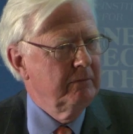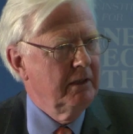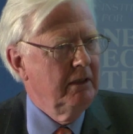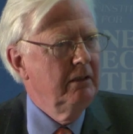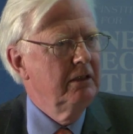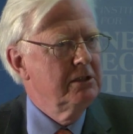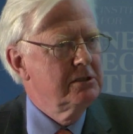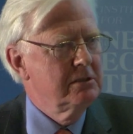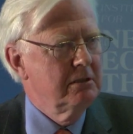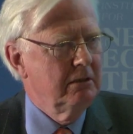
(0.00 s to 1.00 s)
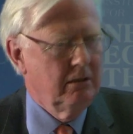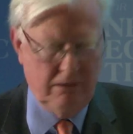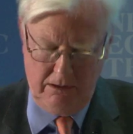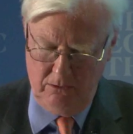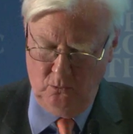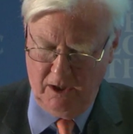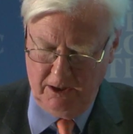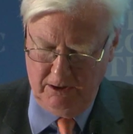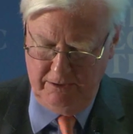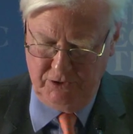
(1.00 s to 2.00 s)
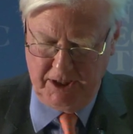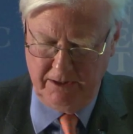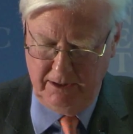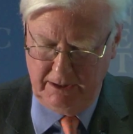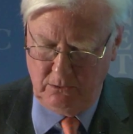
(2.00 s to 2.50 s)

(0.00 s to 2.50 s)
in this world of general